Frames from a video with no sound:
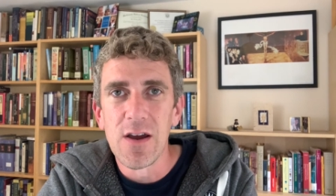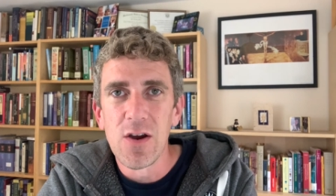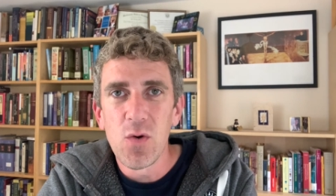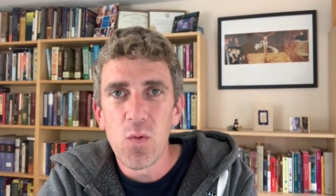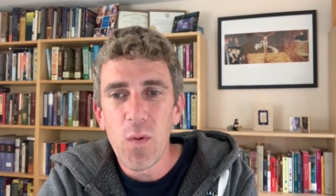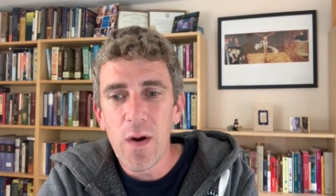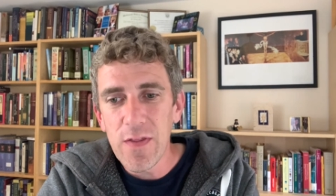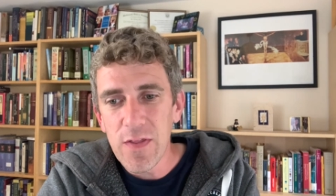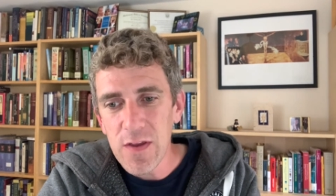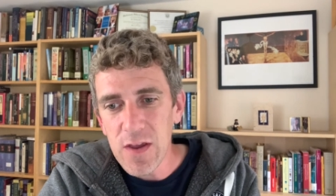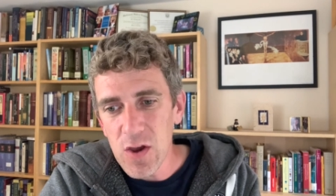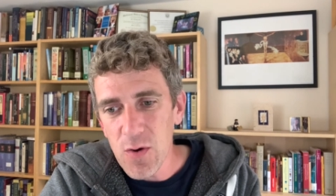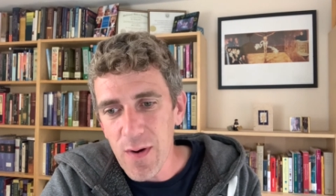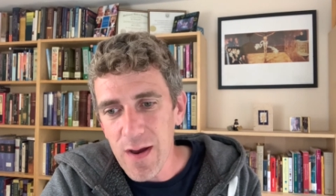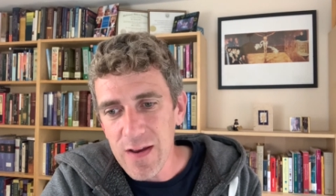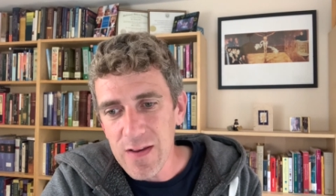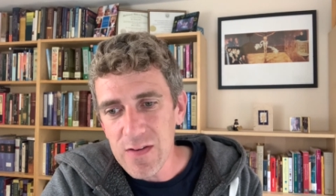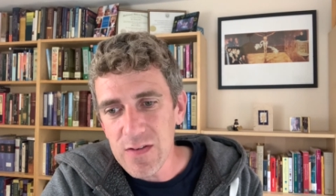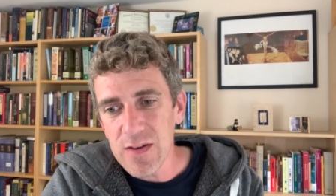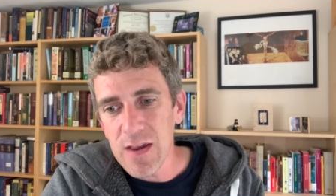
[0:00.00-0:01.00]
Whether you
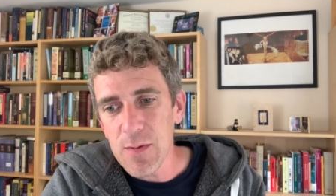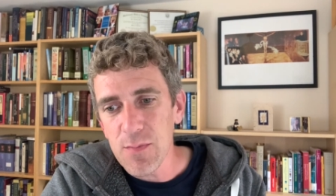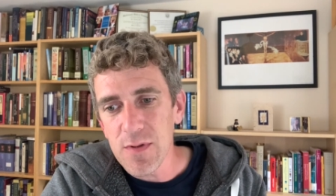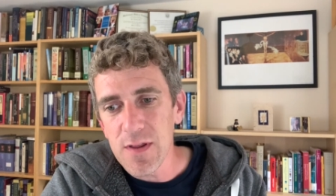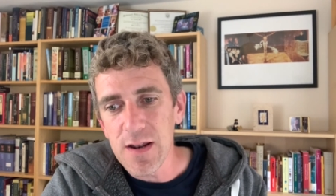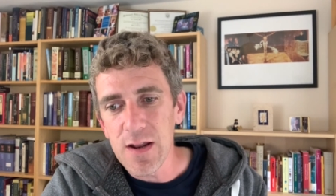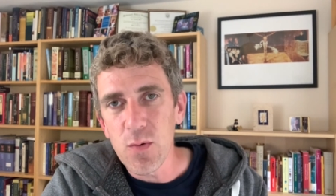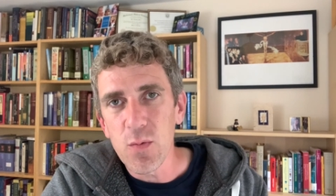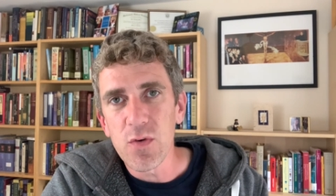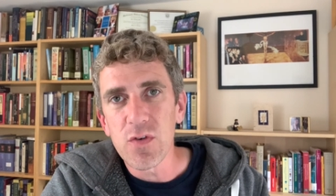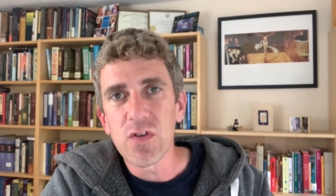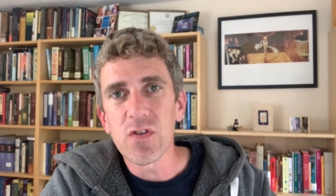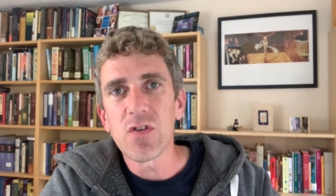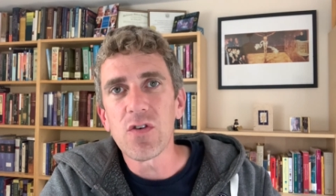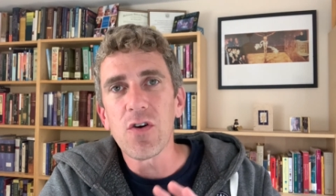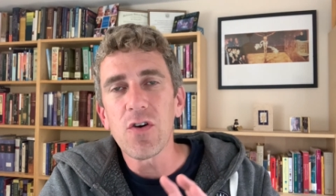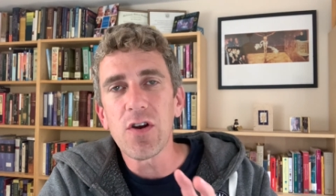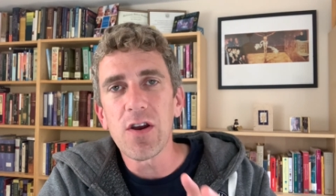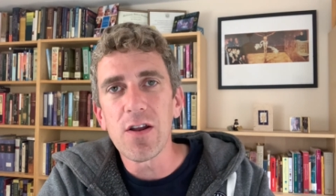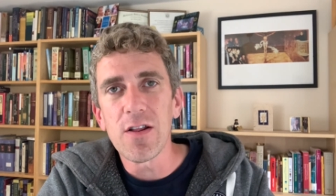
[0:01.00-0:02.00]
accept that it was
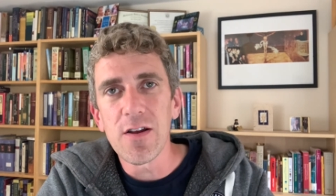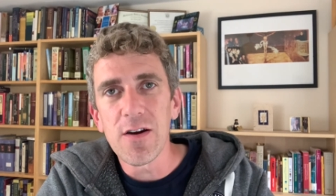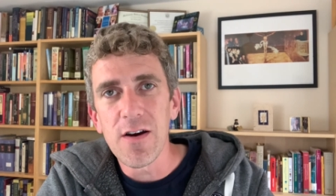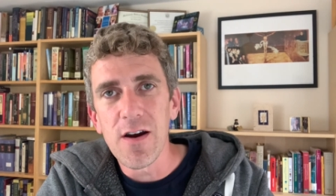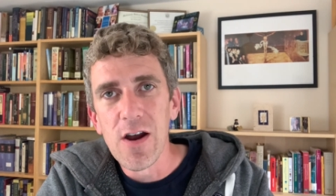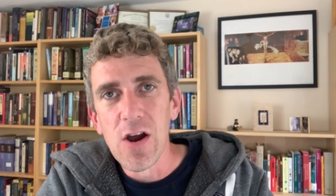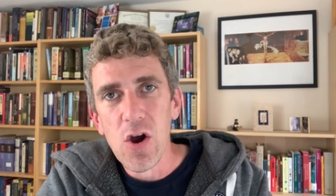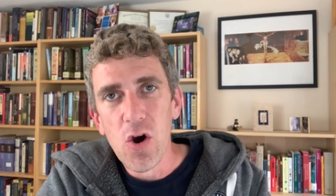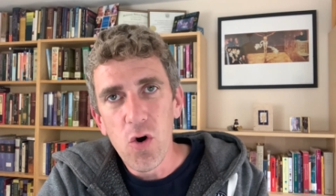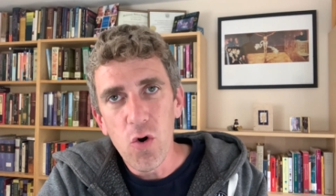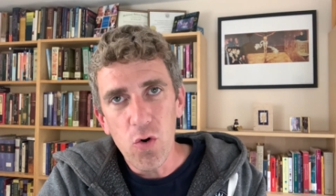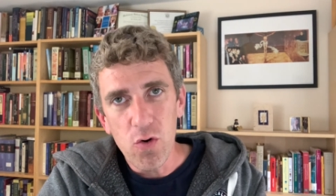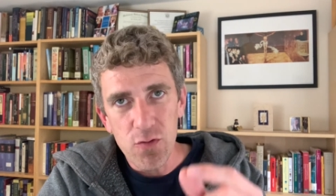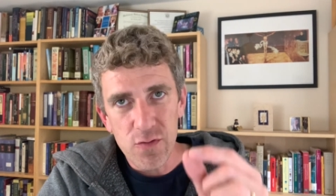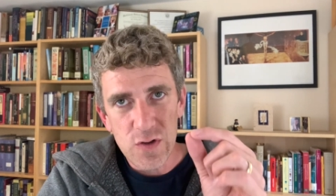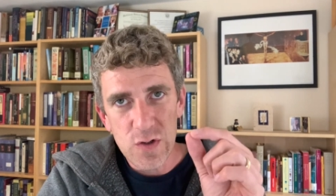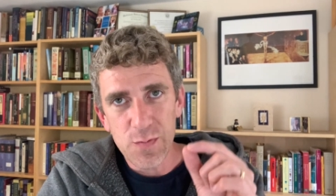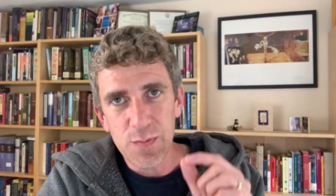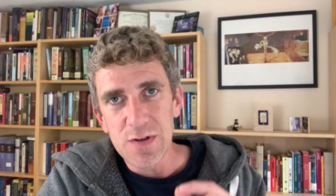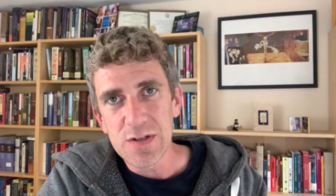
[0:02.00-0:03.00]
circular or
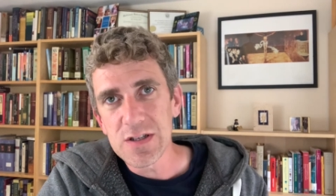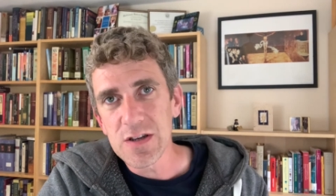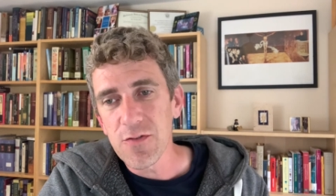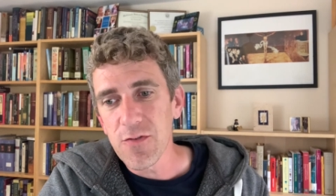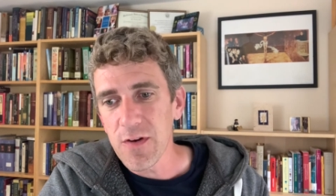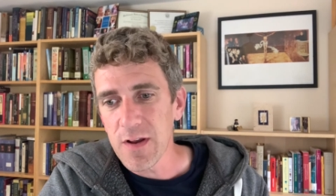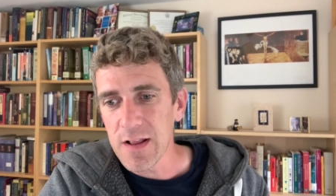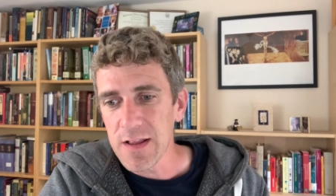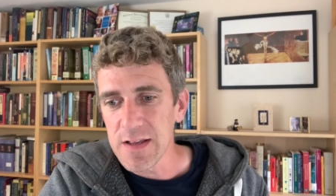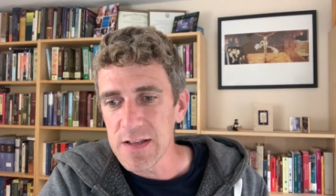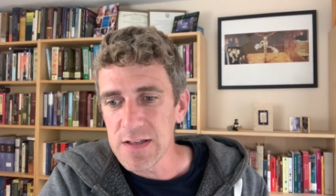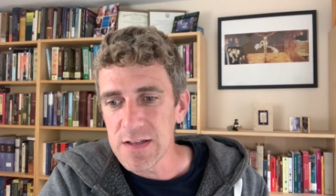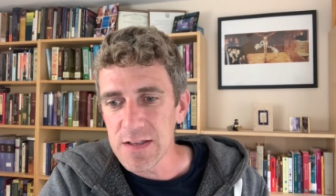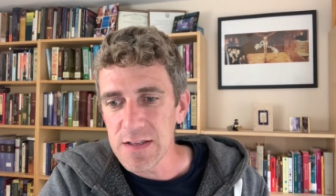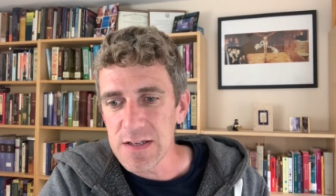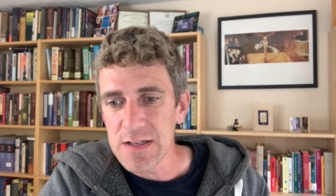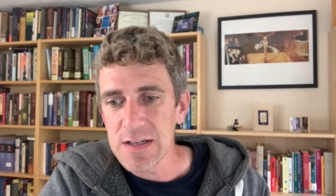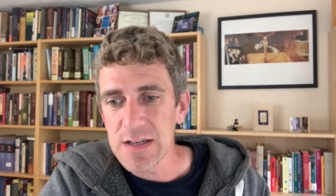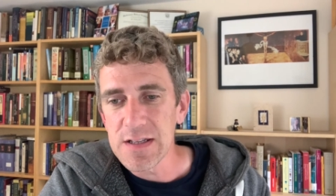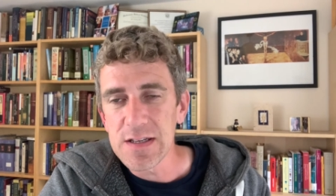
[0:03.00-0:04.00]
specifically to the
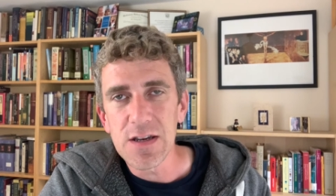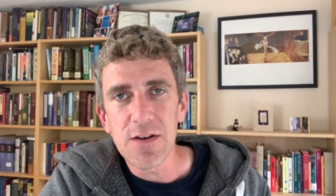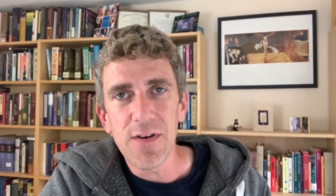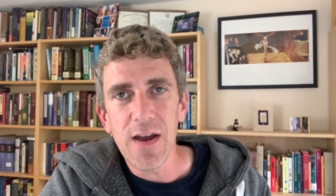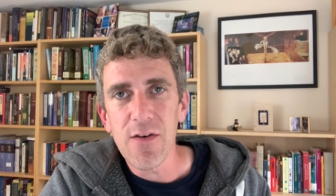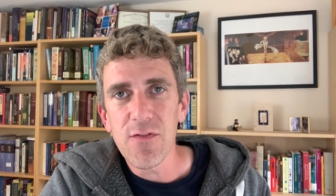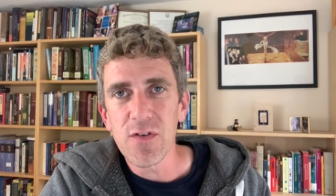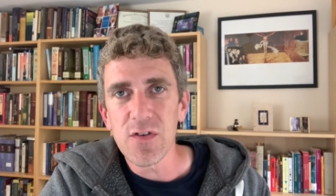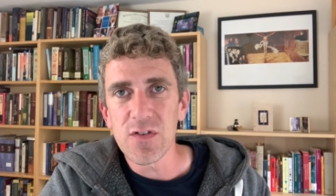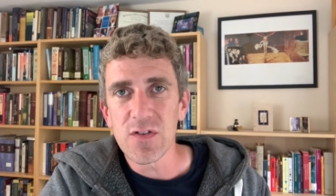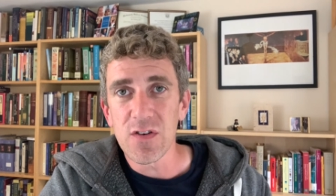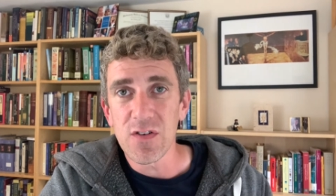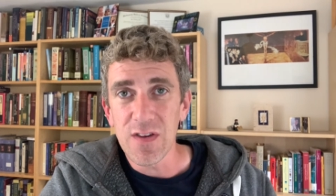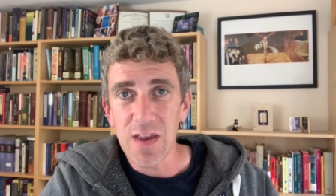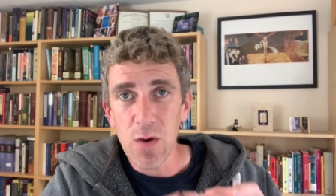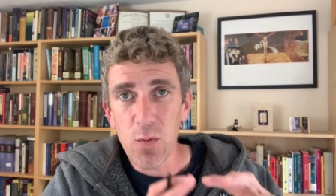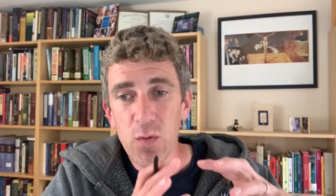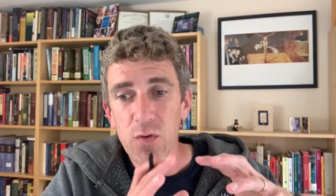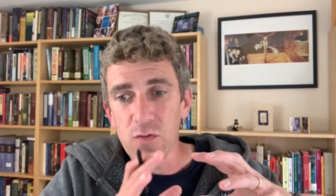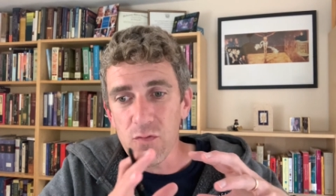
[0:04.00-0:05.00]
city of Ephesus,
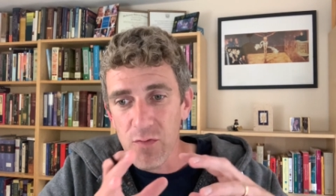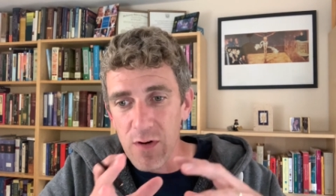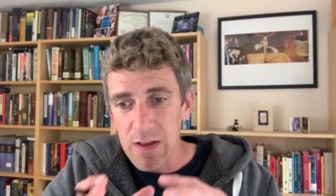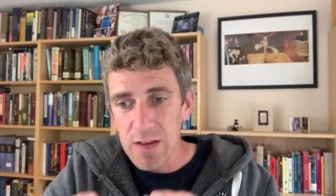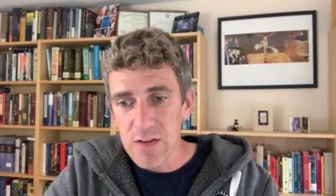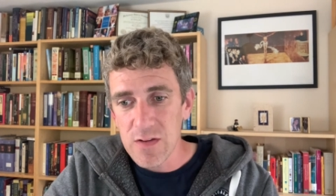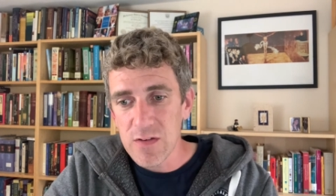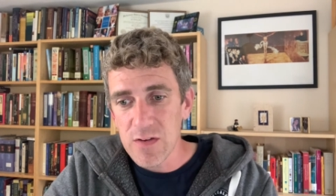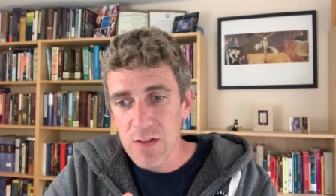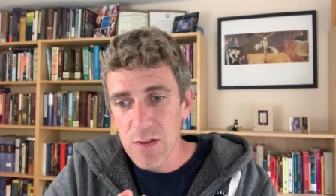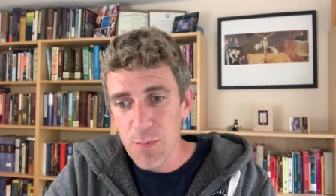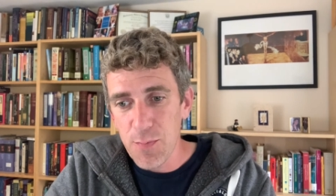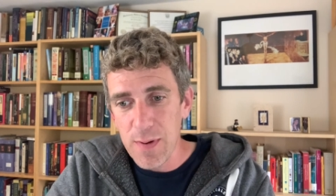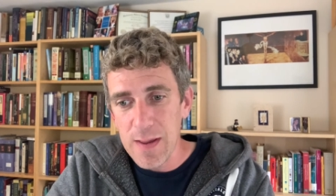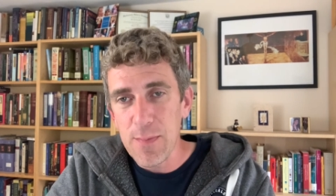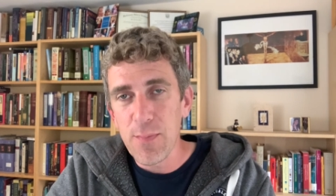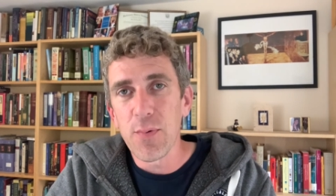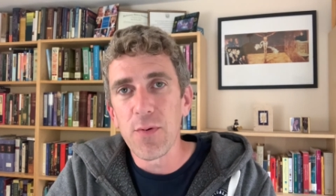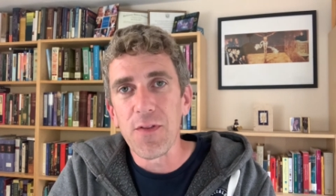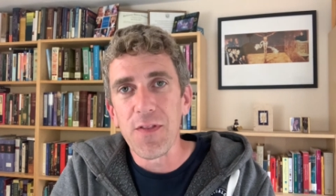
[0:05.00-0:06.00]
it was written to the
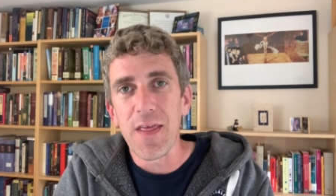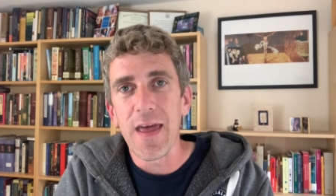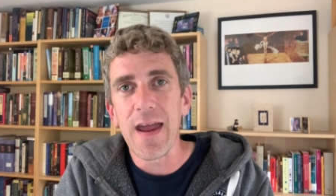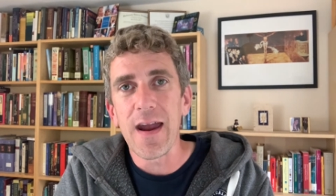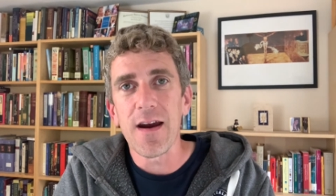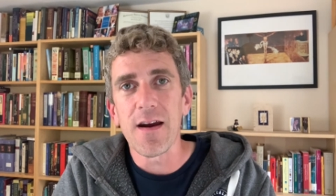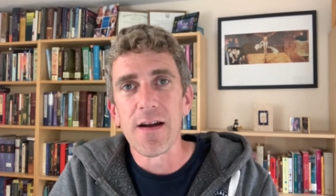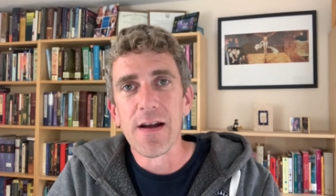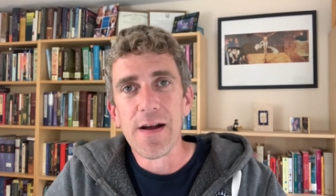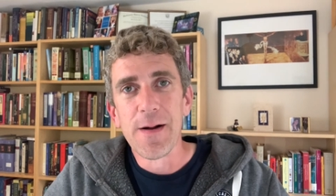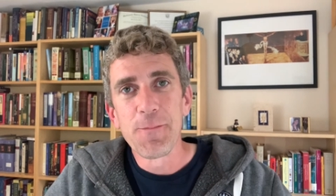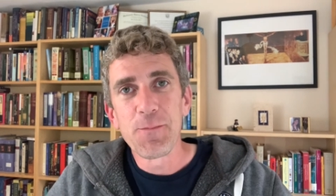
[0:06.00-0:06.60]
people there,